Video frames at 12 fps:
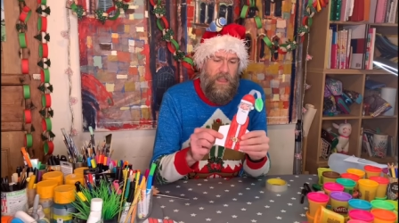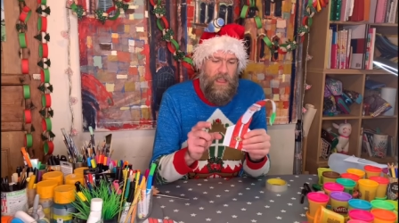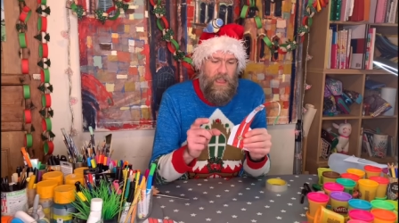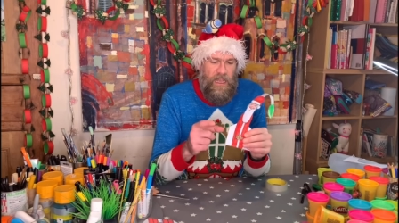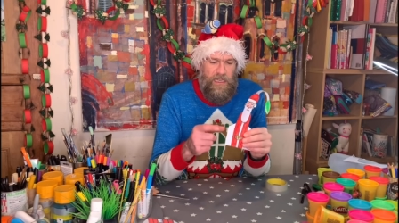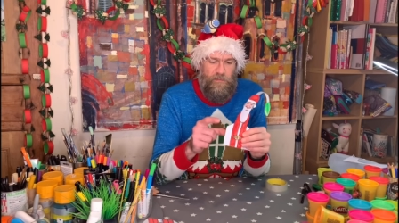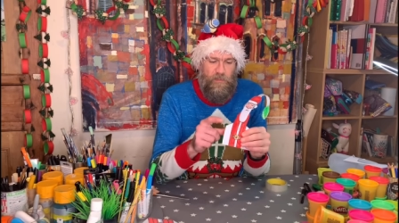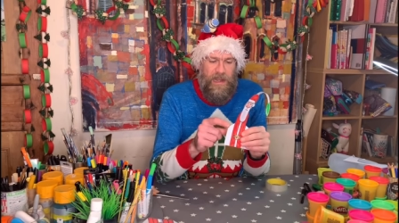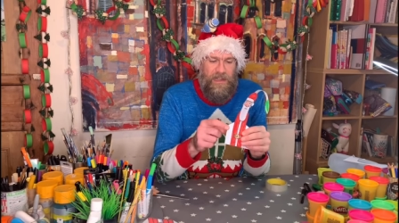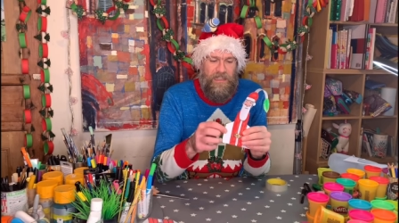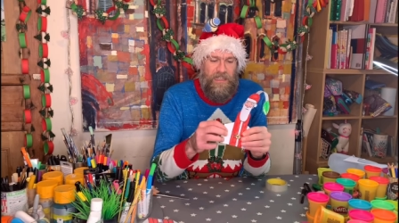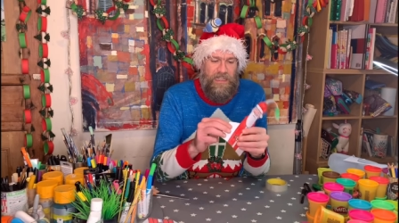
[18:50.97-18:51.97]
is
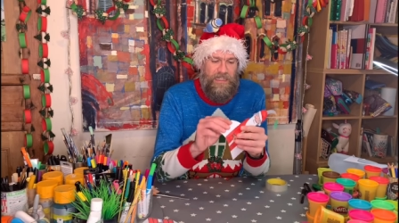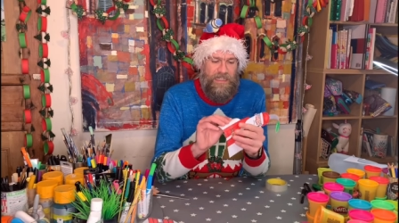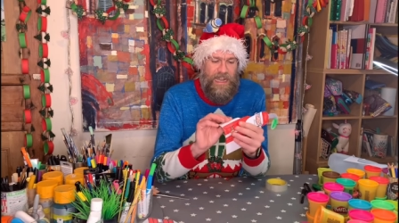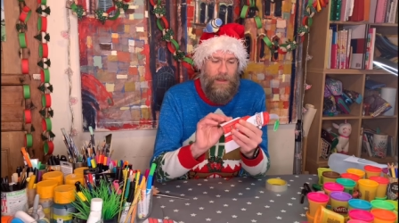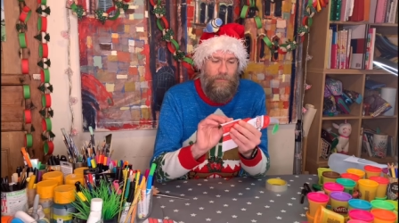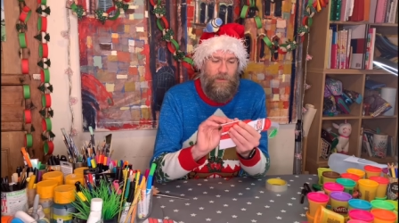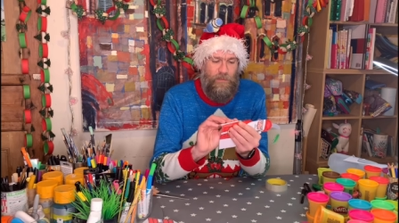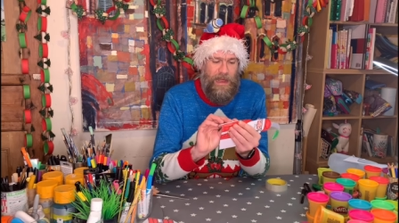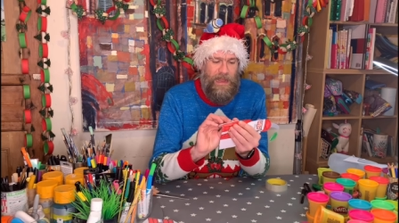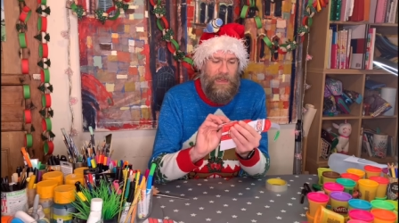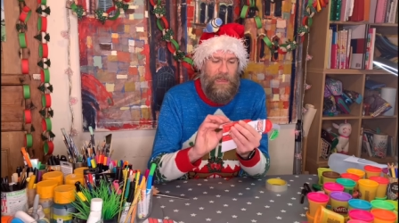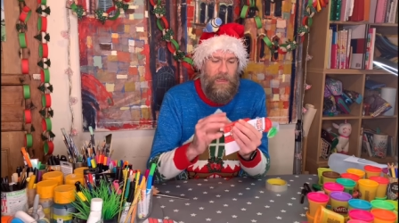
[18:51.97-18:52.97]
bend these tabs
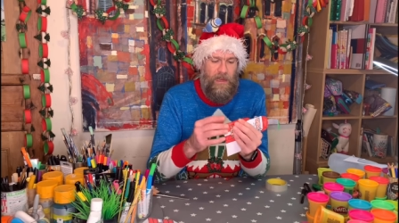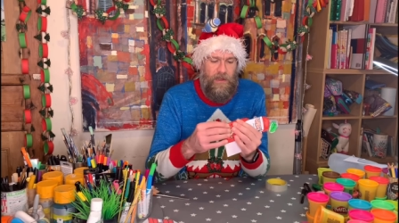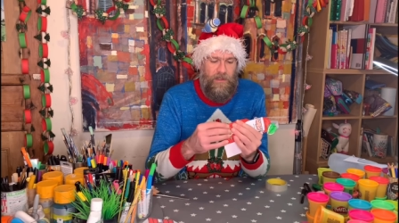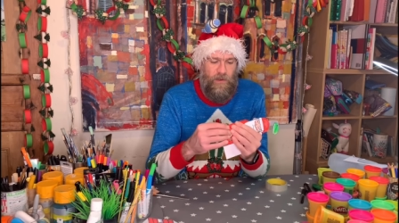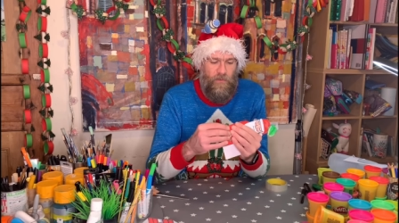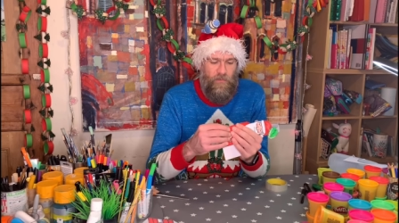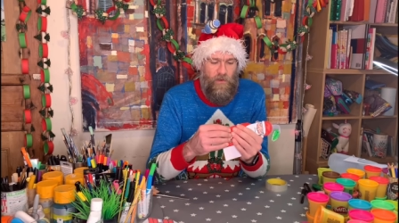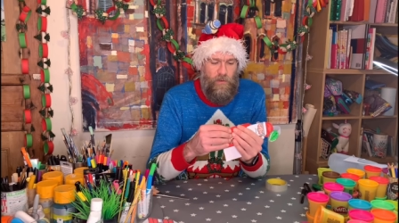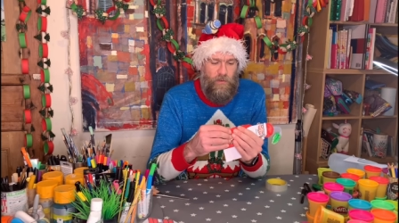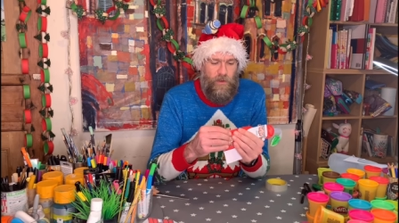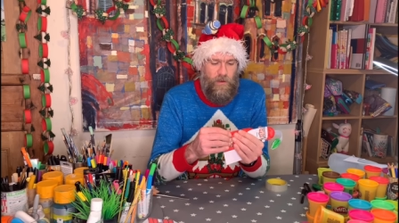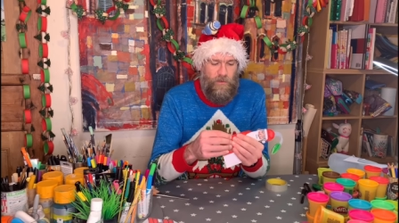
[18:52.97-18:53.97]
back. So
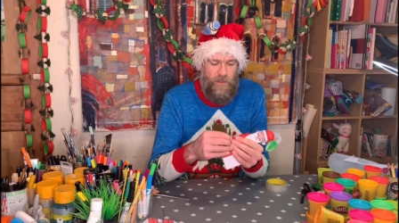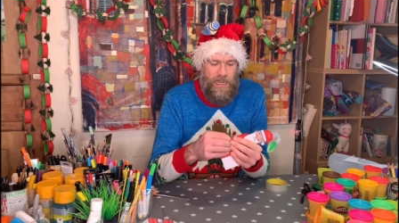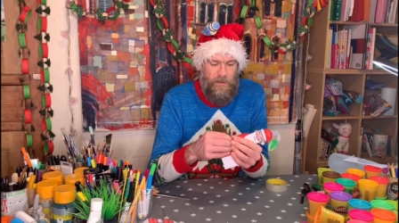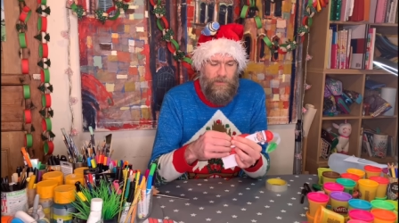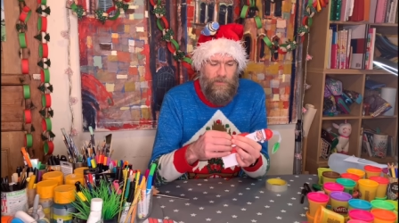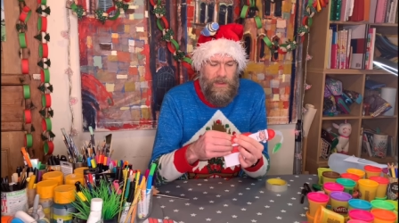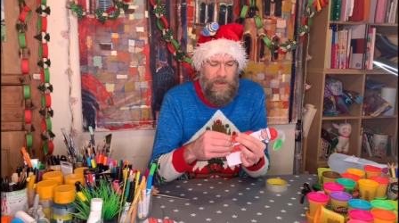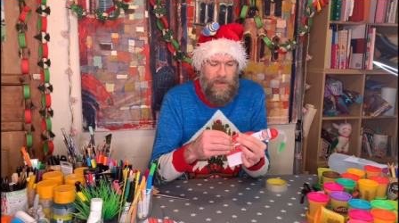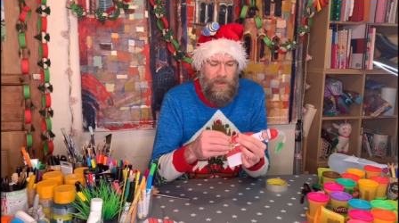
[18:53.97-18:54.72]
fold those tabs back.